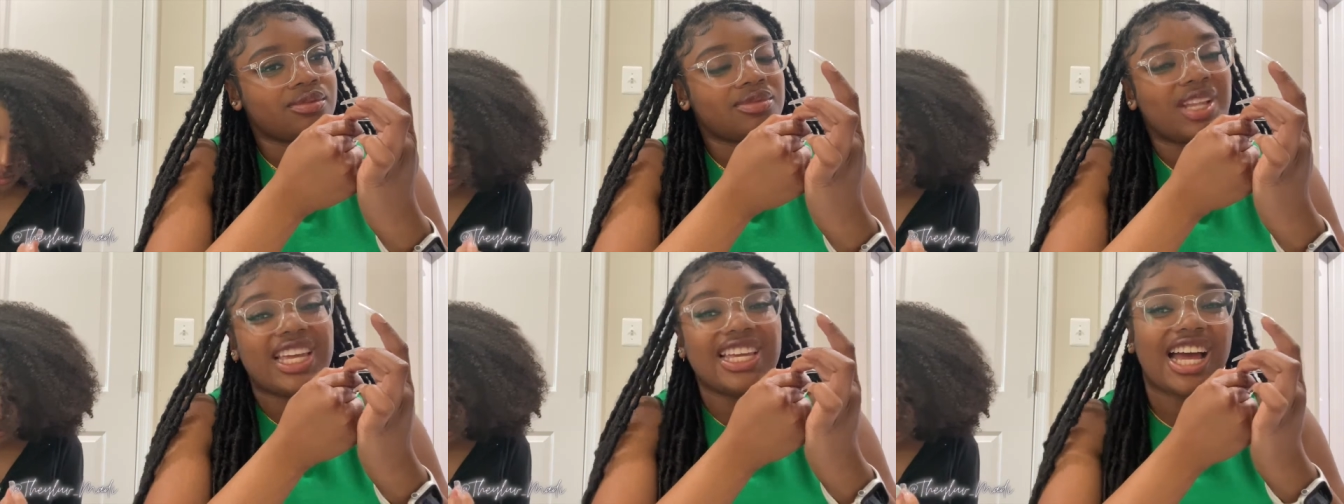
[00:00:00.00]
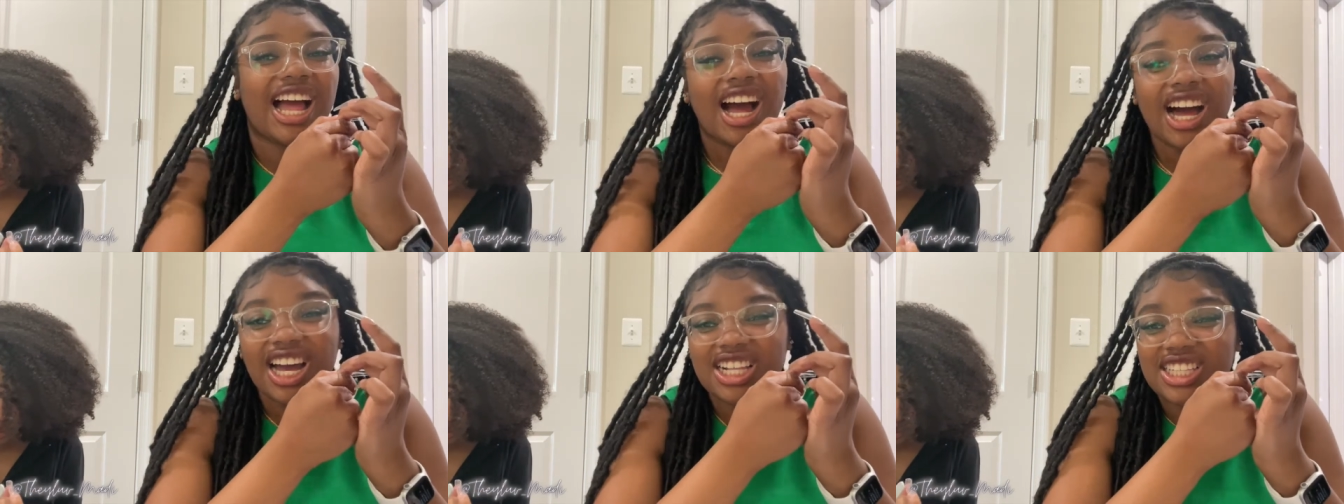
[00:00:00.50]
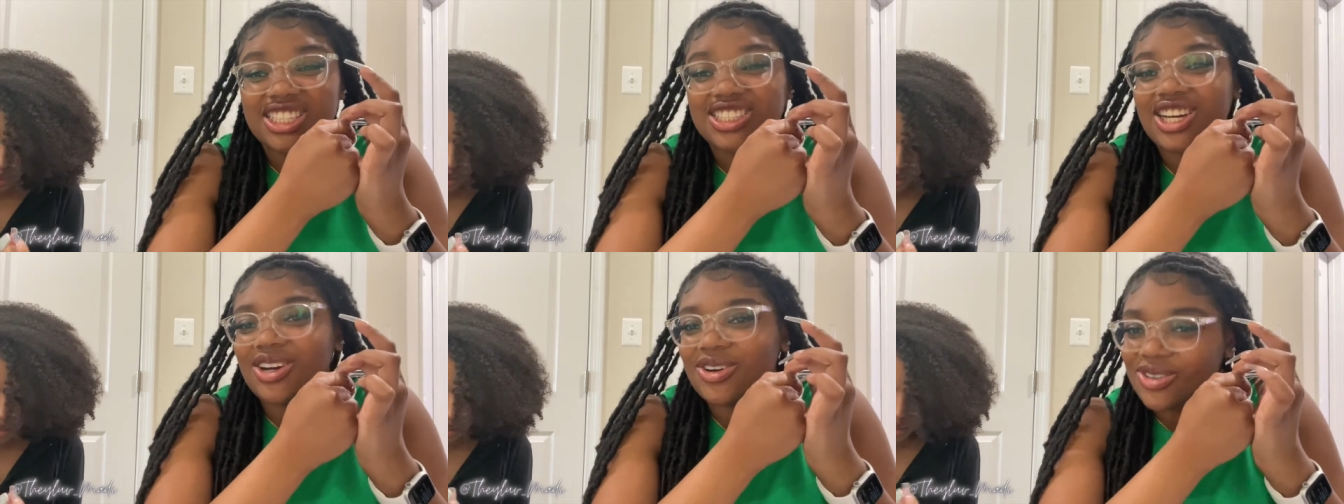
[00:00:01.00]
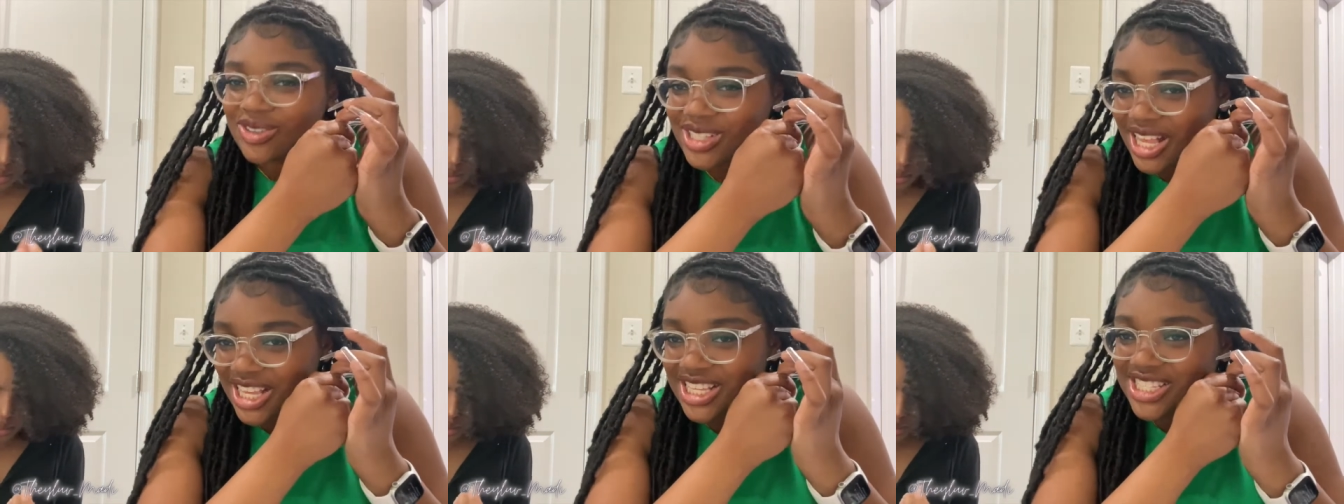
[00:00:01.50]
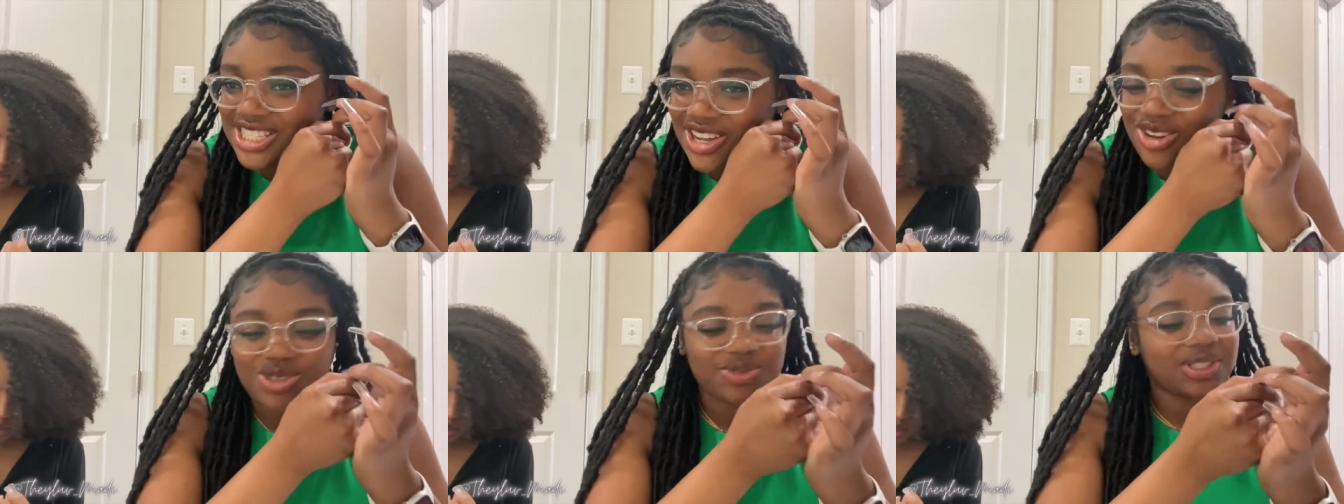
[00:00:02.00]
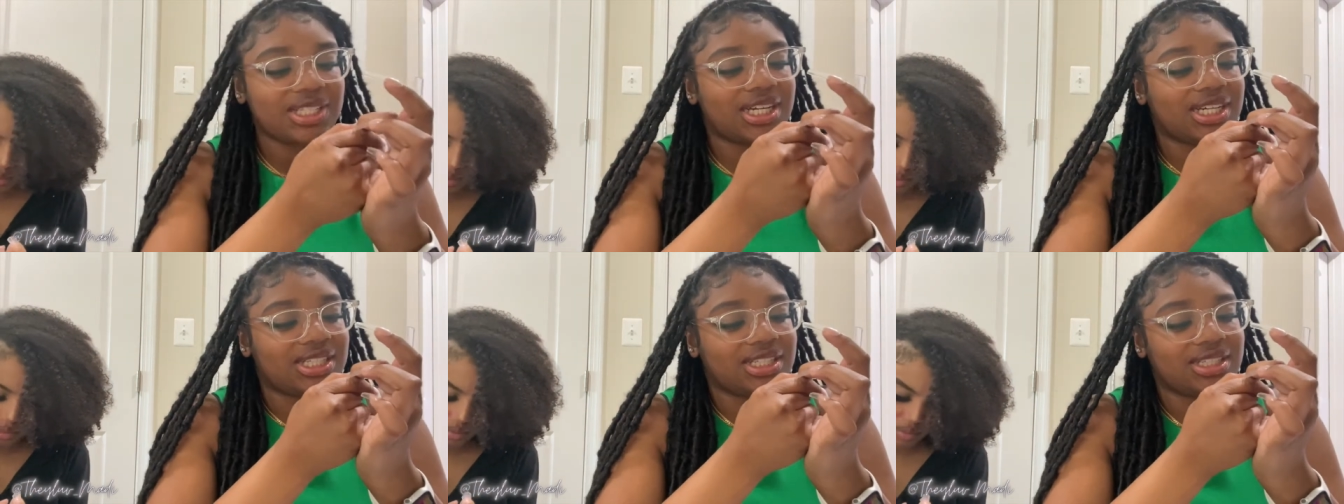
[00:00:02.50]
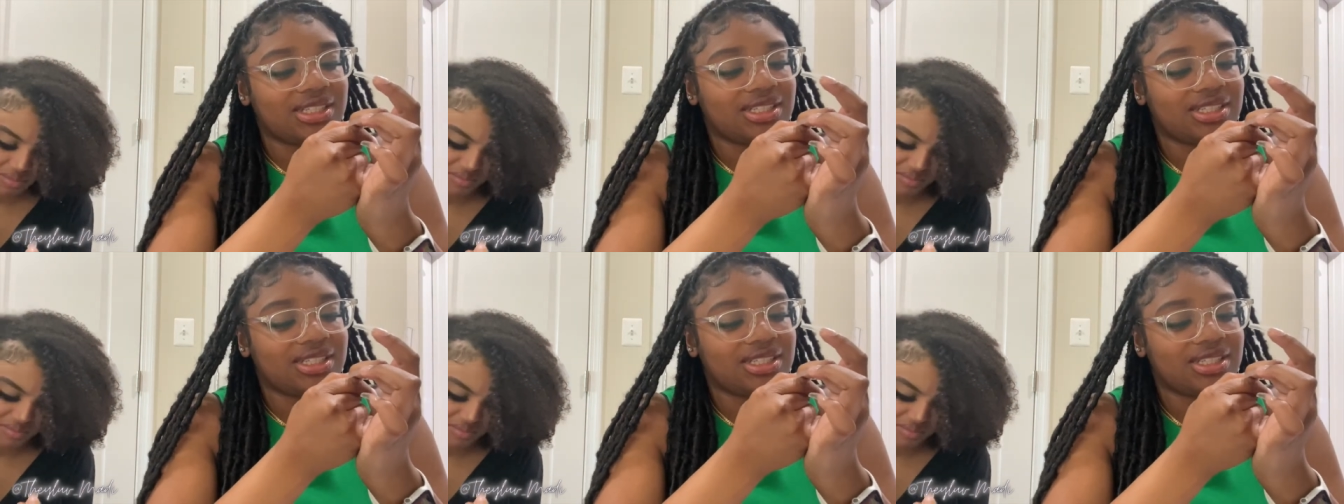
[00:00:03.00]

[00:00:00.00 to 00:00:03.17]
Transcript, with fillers: like he got ugly toes. Like his toes really ugly.